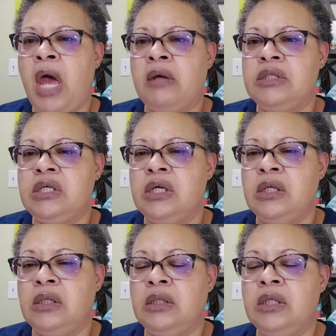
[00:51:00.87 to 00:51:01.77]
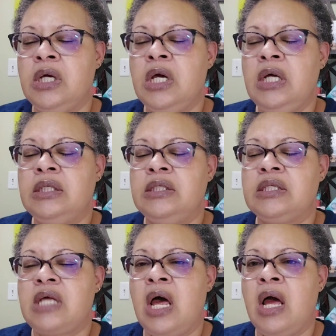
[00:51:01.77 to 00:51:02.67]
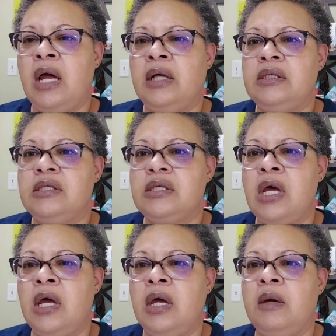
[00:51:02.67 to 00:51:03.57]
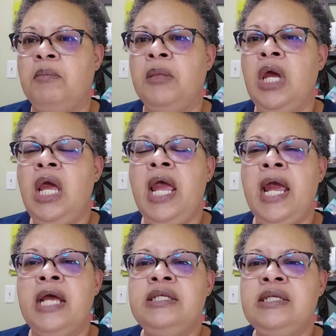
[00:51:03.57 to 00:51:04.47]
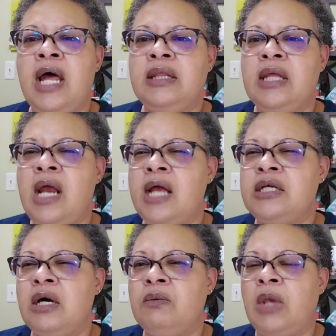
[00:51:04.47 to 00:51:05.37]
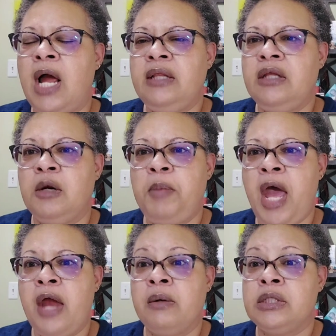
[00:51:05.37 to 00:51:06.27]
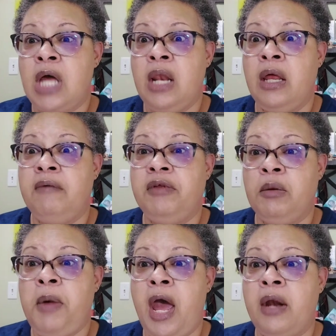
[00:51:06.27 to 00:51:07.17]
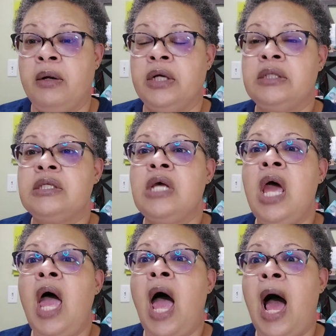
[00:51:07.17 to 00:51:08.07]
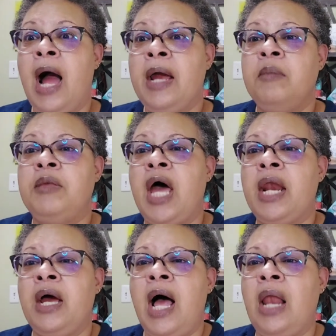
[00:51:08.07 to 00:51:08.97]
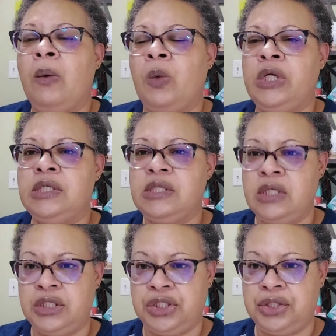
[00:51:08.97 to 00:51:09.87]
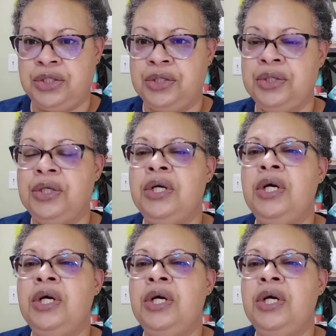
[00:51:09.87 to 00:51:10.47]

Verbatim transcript: Mountain designs. Um, it's not that I don't like their patterns. I love their patterns. I am not a Halloween stitcher.